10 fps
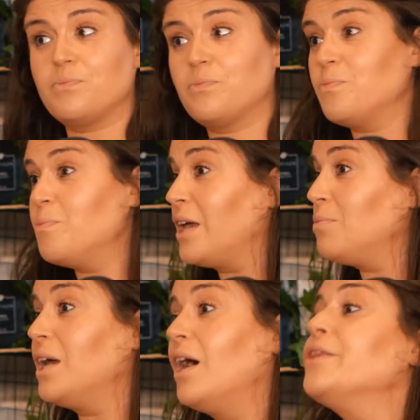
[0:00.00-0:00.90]

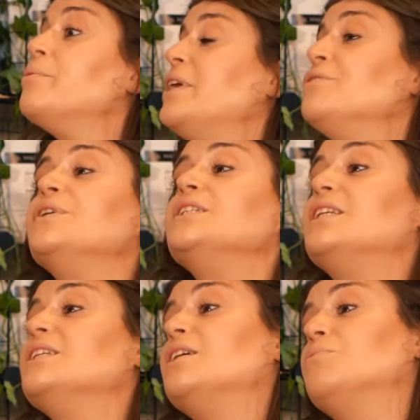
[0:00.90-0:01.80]
Maybe other benefits
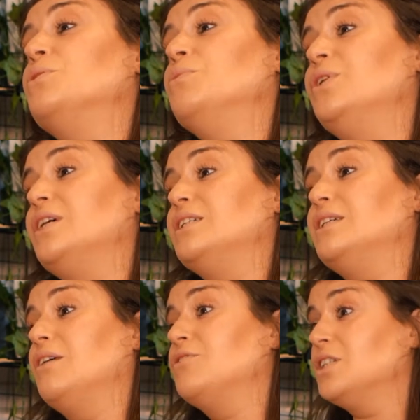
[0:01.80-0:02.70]
that some communities
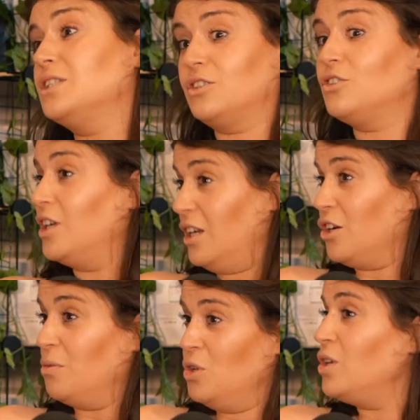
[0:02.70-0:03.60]
have, because in a
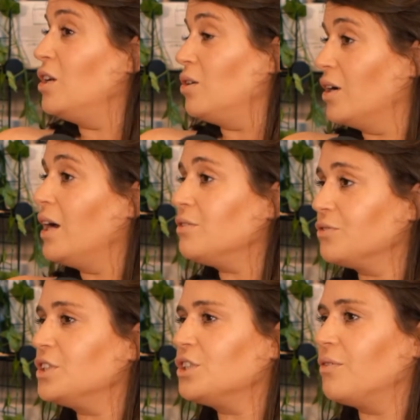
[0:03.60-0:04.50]
community you look out for
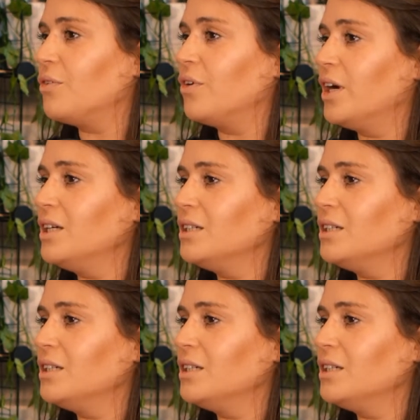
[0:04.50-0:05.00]
each other, right?